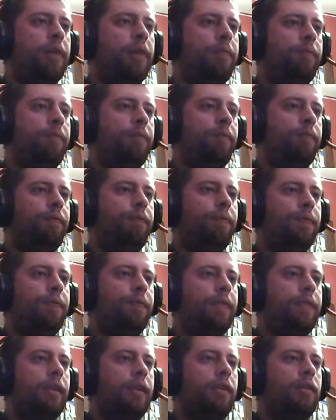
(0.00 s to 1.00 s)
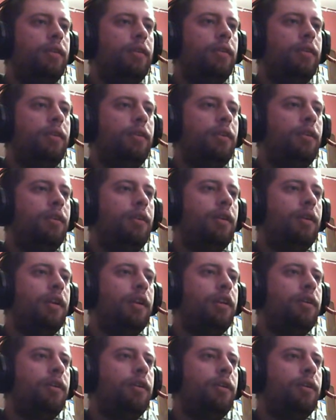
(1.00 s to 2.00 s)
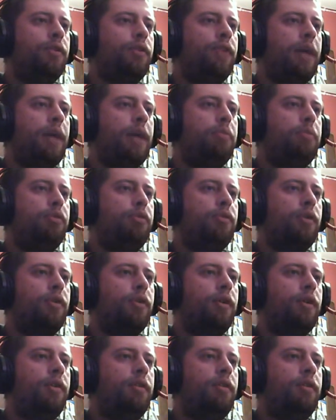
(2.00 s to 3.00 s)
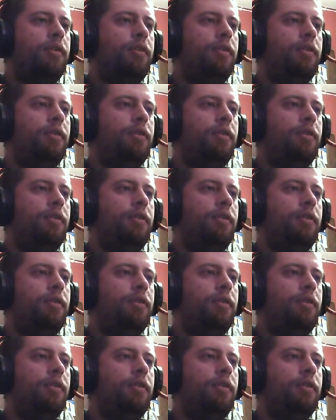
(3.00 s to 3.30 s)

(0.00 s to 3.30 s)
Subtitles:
it. Oh, I didn't notice that before.